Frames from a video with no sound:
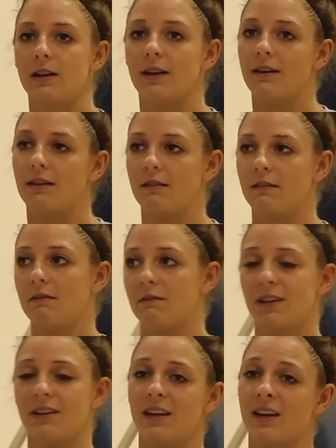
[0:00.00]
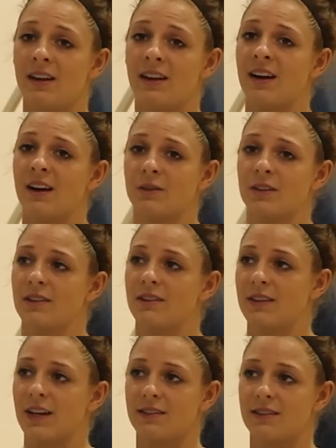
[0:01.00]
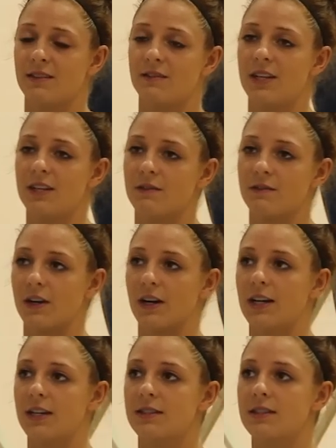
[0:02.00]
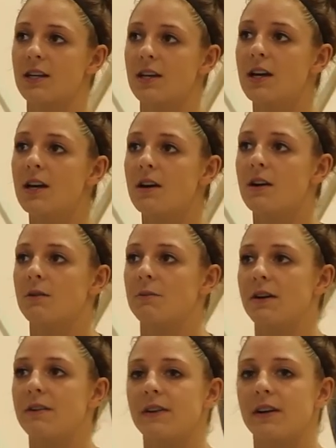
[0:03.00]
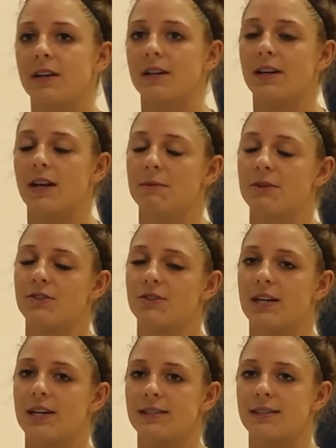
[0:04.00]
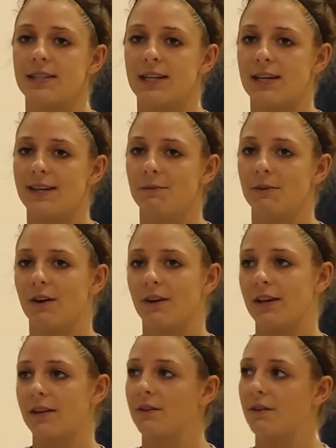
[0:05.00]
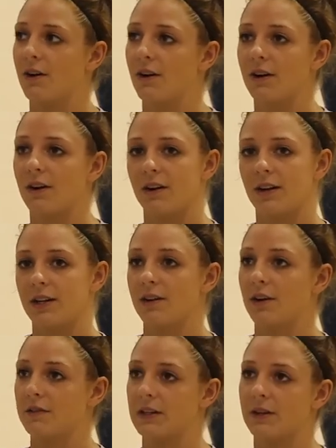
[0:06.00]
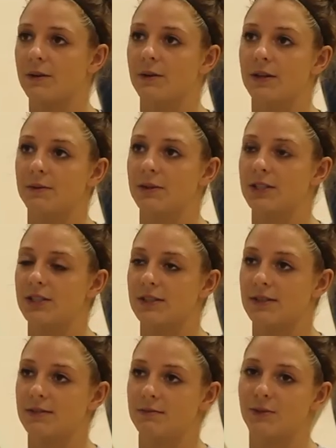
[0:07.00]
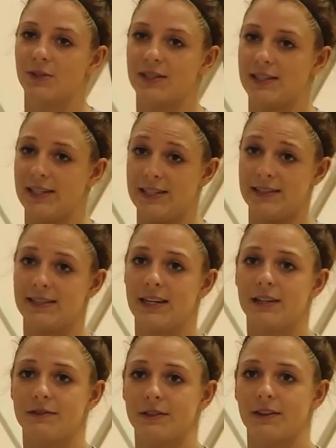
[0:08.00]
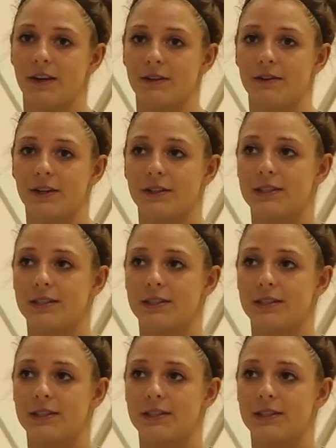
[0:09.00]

need at really any hour that's convenient for us. We have very good chemistry as a team. We all get along on and off the court, which is more than I can say for a lot